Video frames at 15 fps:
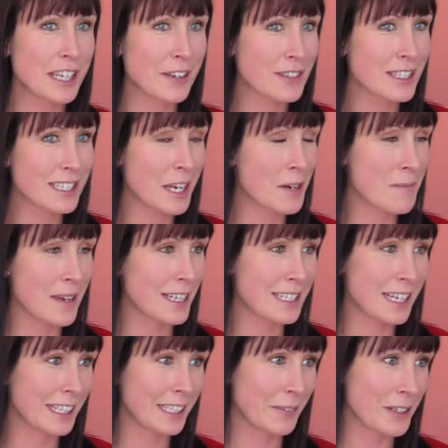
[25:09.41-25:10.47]
even started
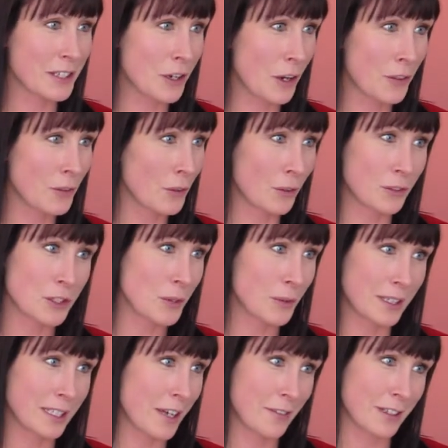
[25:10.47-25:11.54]
meditating, which I thought she would
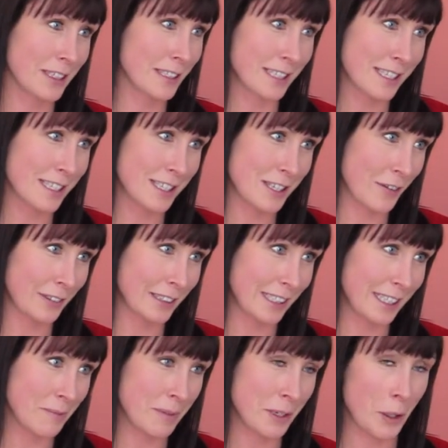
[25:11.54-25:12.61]
never
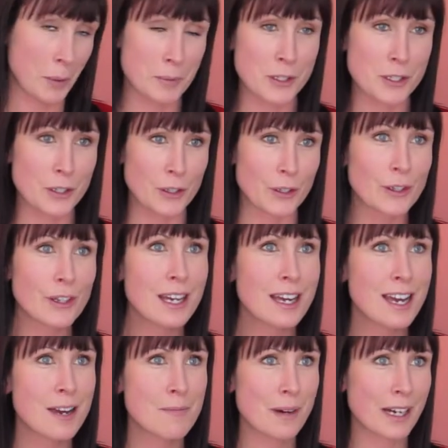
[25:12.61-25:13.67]
necessarily be open to.
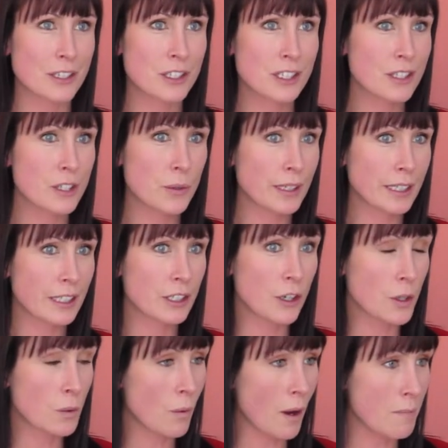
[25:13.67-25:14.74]
But she's doing,
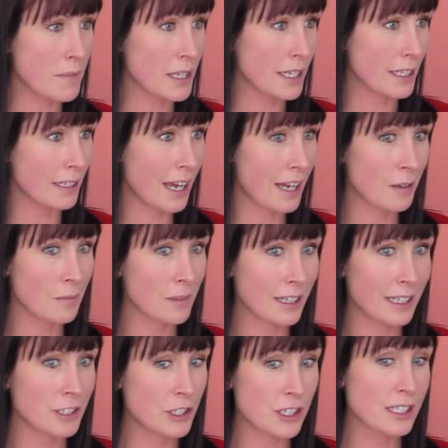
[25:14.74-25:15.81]
the 1 minute. And I'm like,
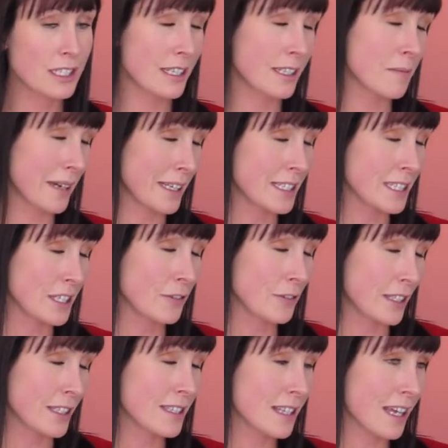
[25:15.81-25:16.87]
and she said it makes a
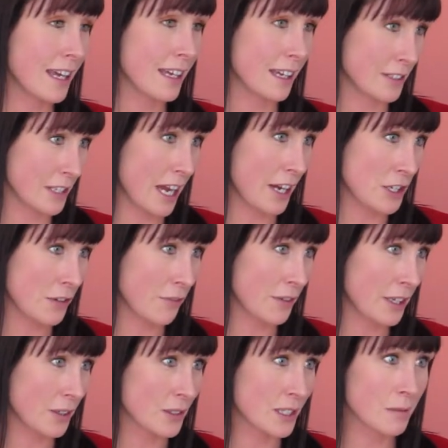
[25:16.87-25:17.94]
difference to how she
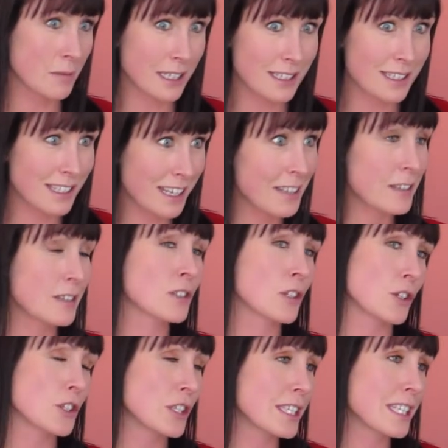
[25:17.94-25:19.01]
feels. I'm like, so
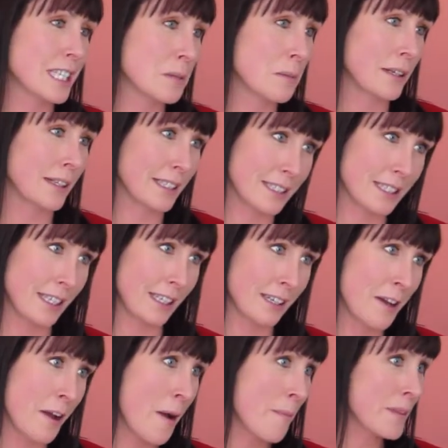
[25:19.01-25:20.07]
she's experiencing,
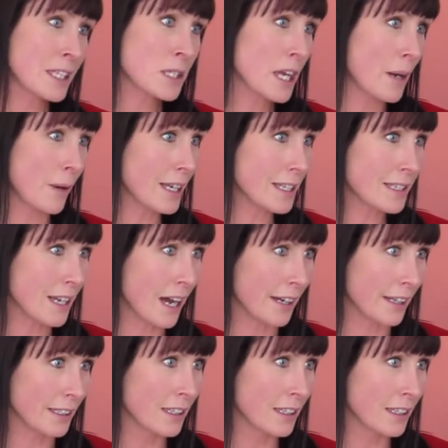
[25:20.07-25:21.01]
and that's how I started.